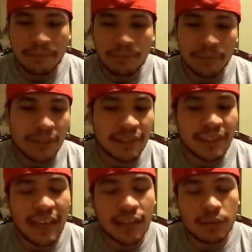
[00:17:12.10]
but
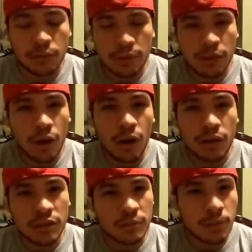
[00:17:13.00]
that comes with
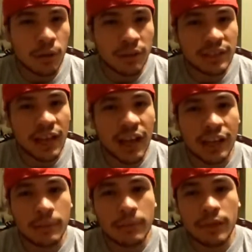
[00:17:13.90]
costs.
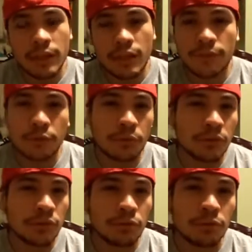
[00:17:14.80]
Part-time, if you were
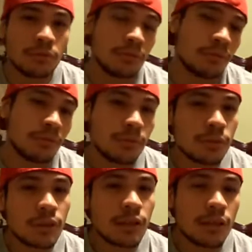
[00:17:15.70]
to
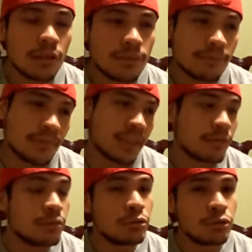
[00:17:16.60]

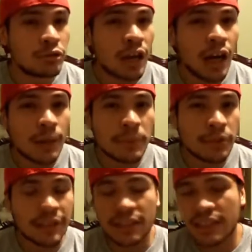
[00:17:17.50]
lose your job, you don't
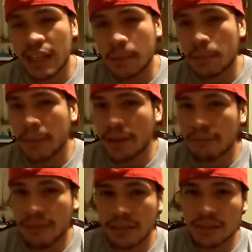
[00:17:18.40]
get the same
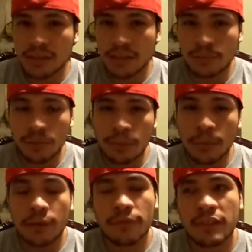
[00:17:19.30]
benefits, unemployment
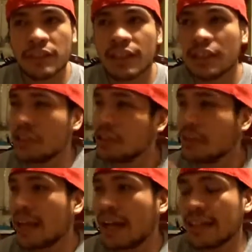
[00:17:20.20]
benefits. You
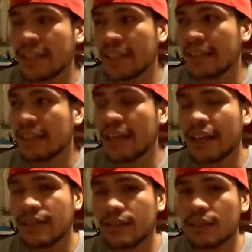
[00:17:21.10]
can't get,